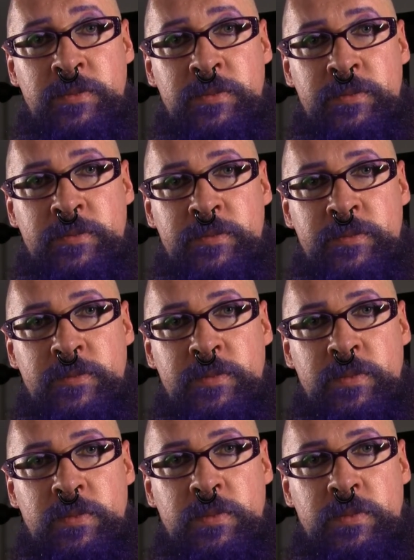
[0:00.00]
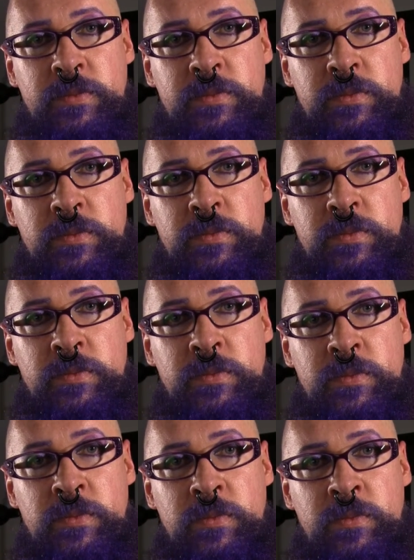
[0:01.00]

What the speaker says: Nothing is said.